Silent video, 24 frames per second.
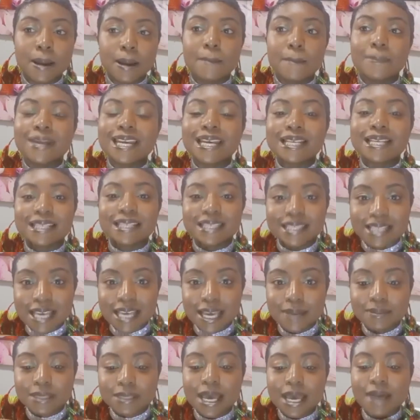But at the
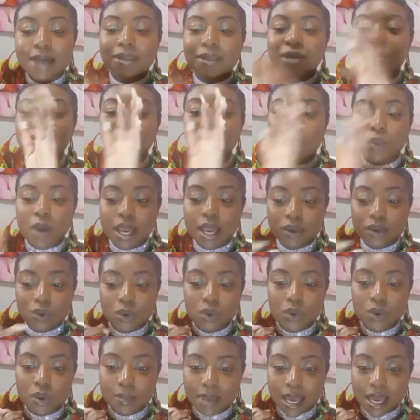same time, there's a way you
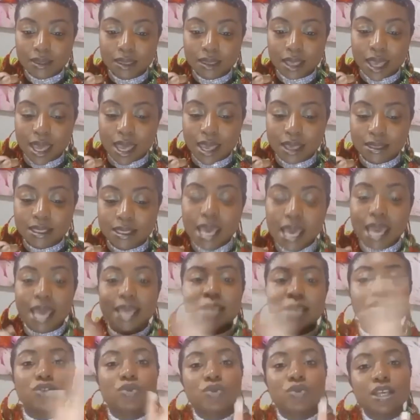go about things,
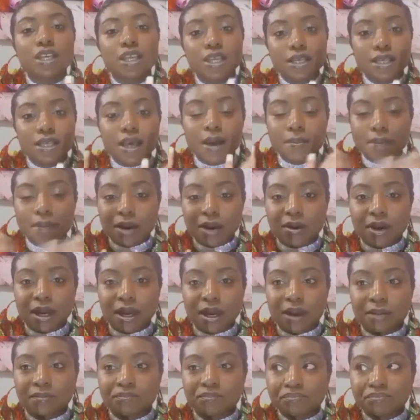and you need
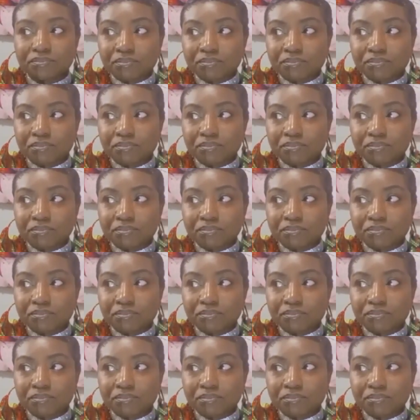America